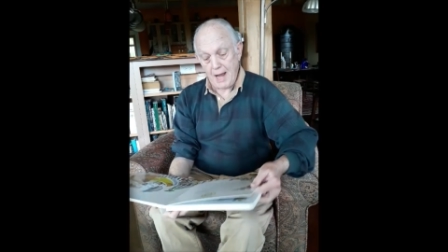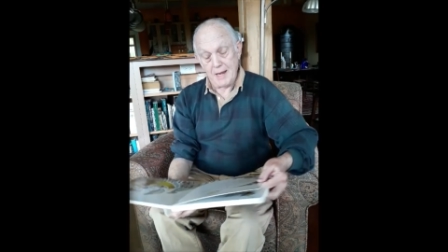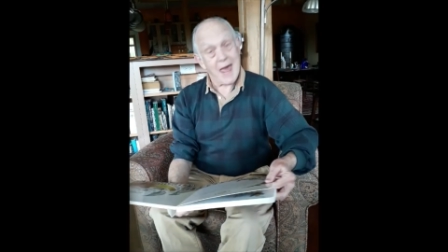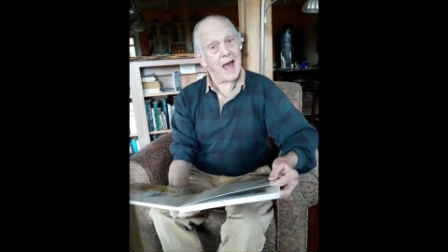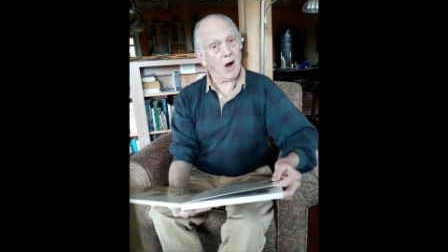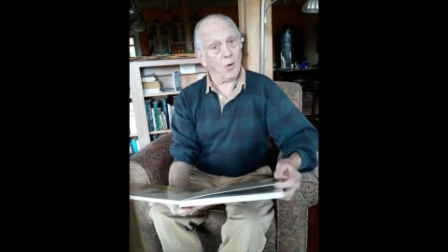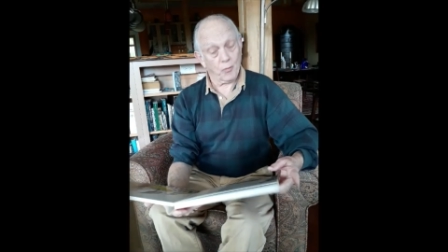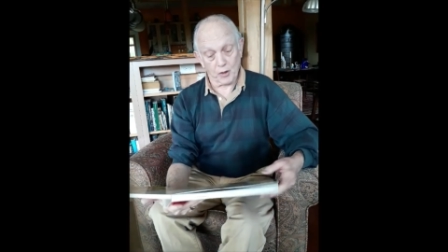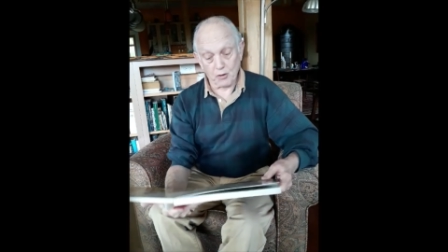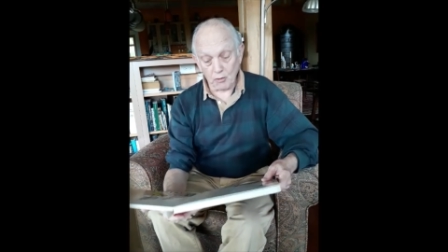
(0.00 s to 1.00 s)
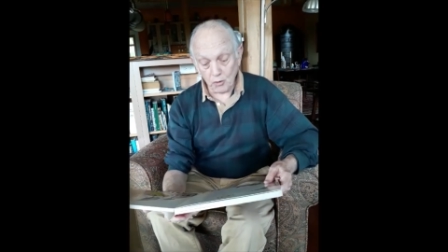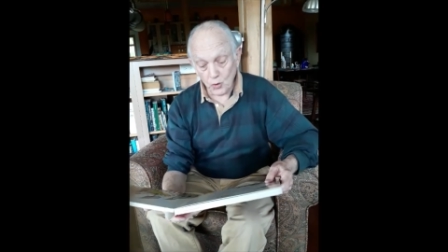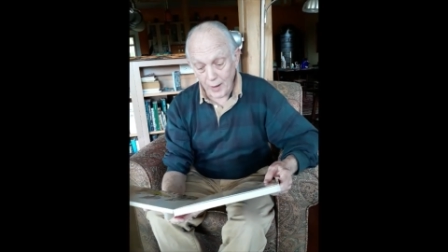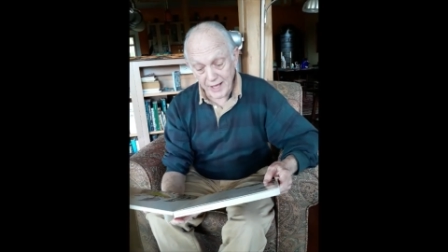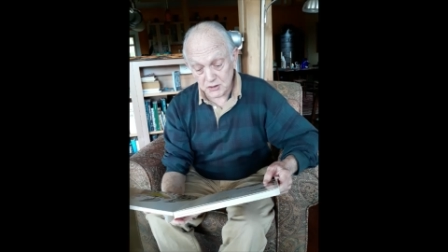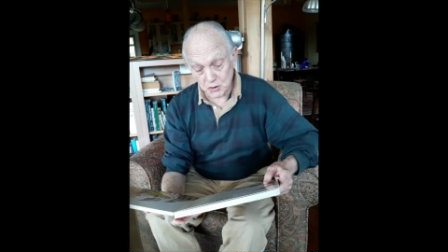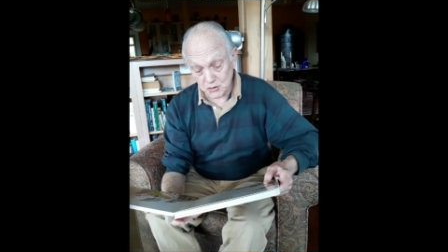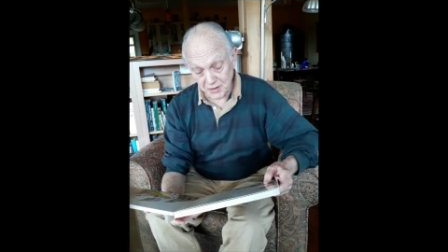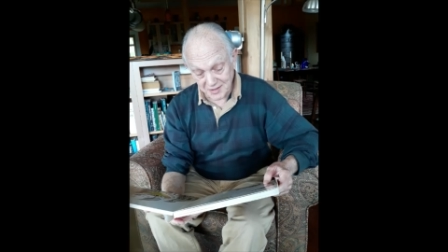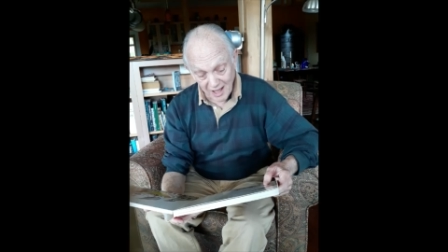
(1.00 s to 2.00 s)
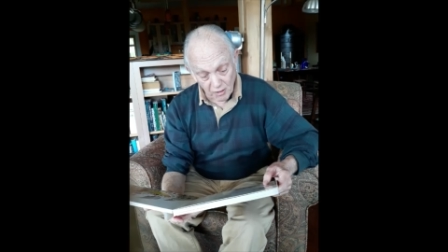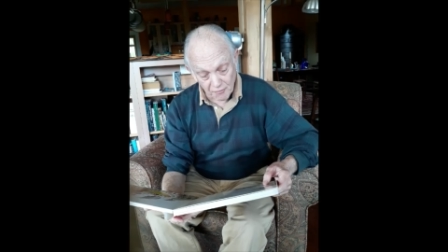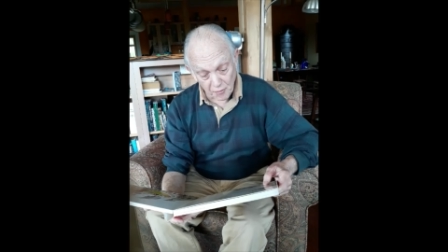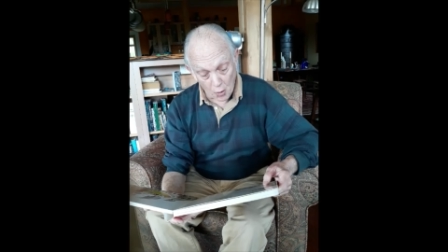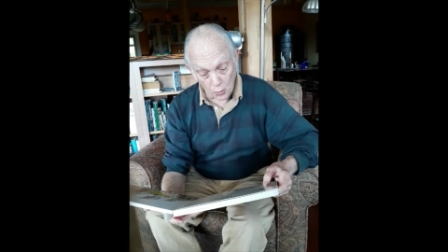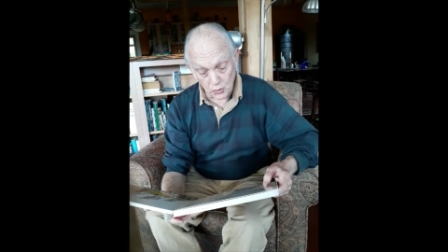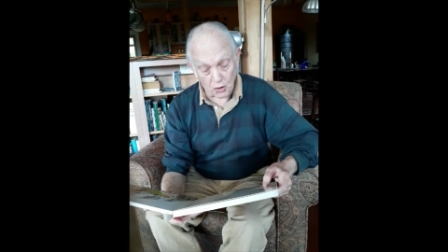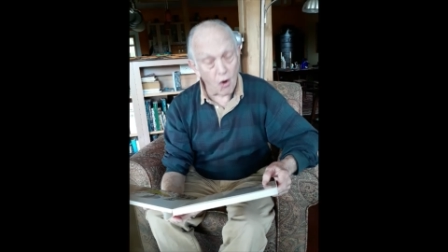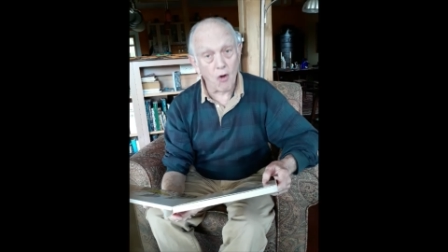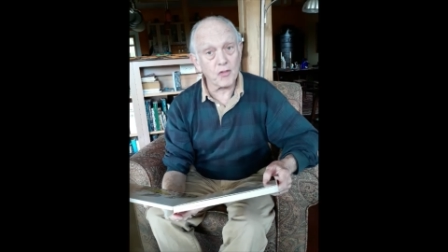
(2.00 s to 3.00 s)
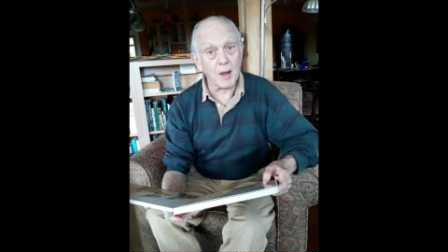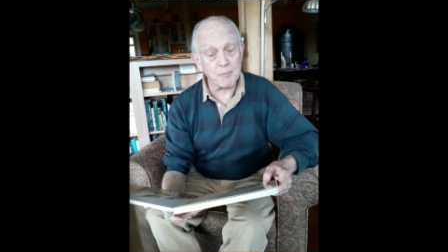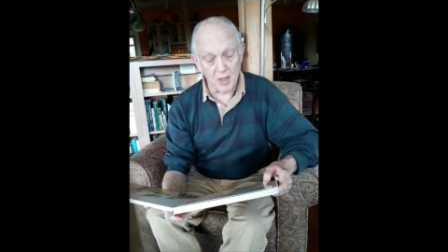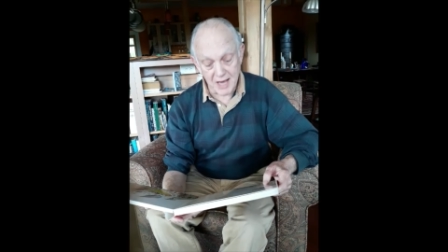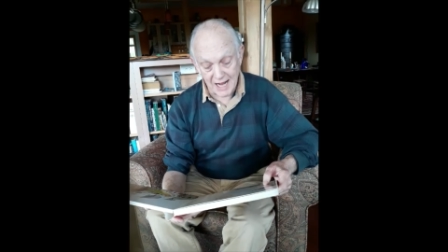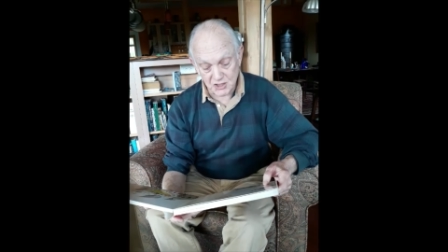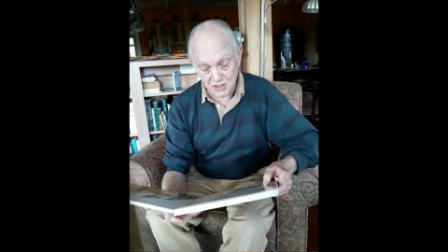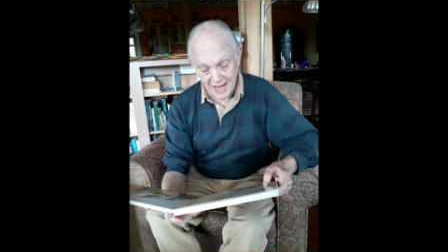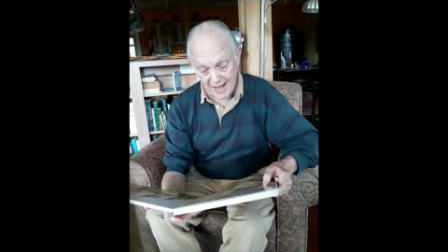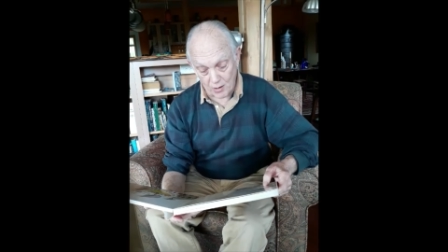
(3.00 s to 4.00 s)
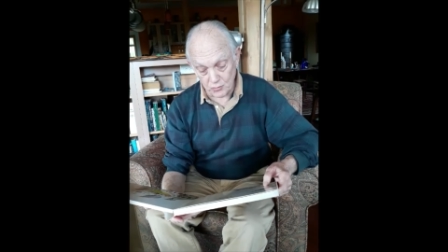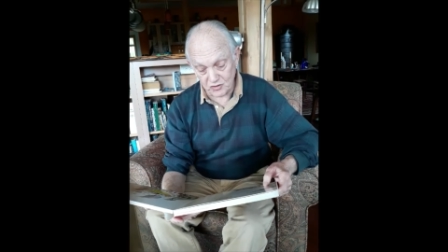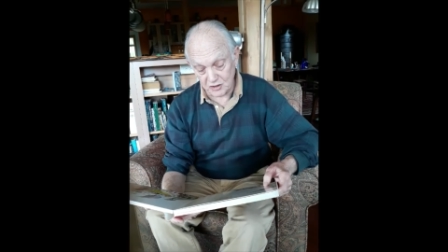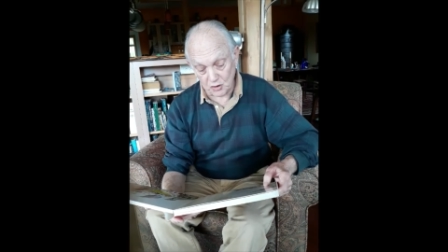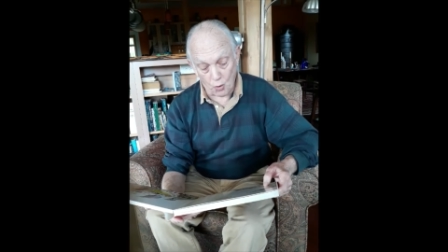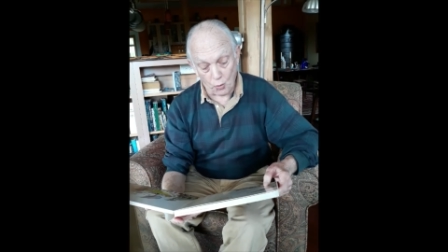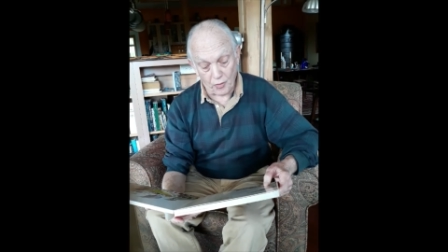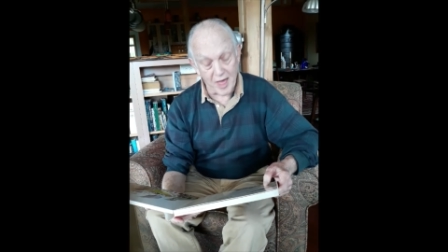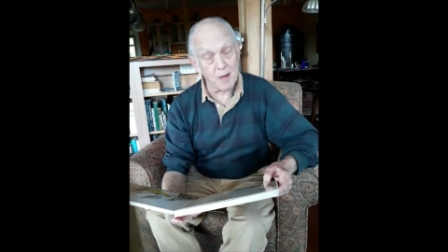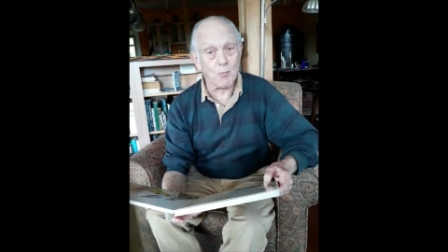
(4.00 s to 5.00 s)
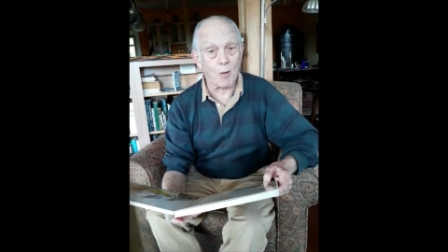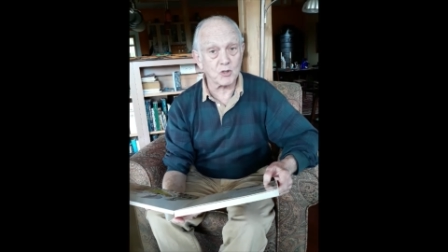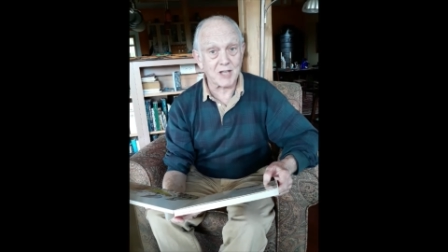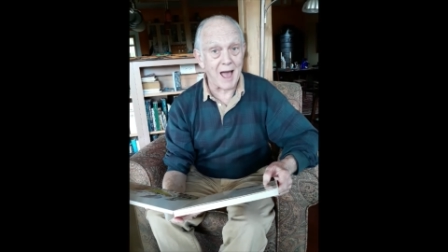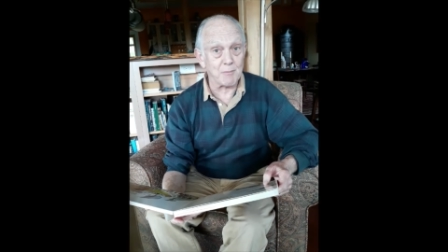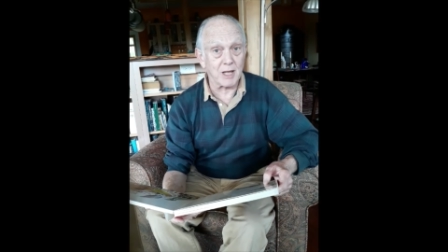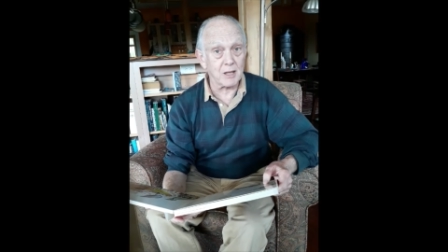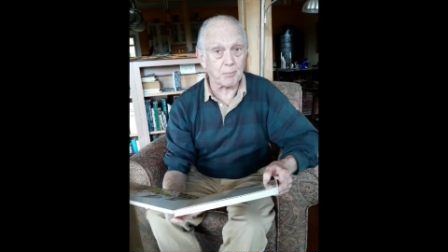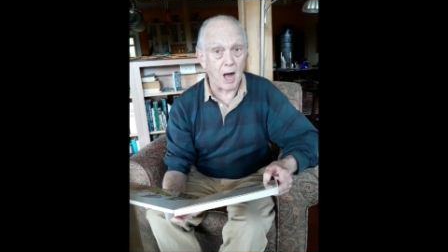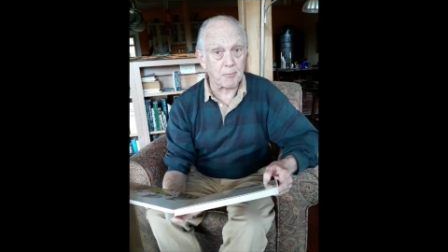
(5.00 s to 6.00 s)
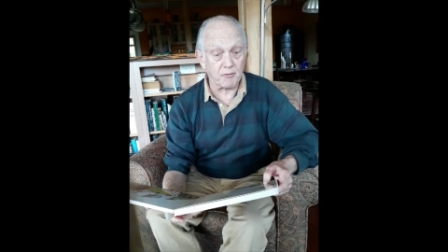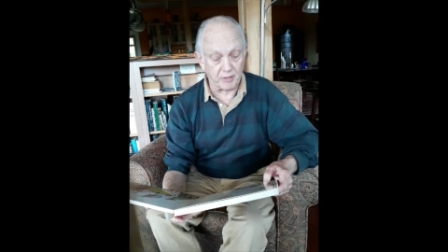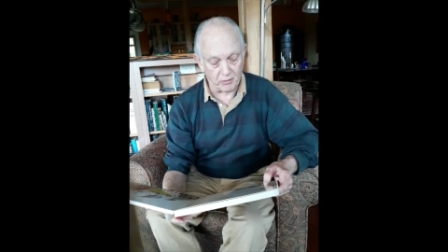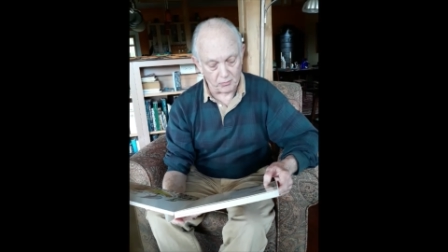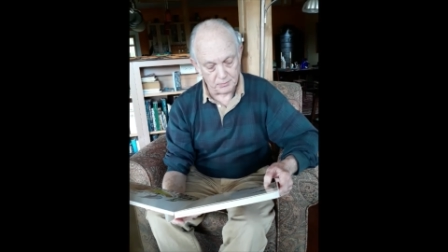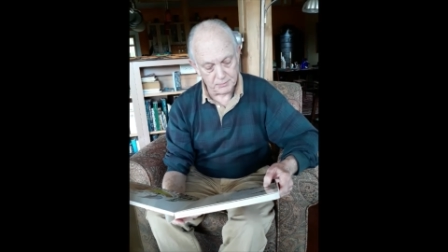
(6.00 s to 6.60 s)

Now, the girl who answers the telephone called up the next towns and told them what was happening in Popperville.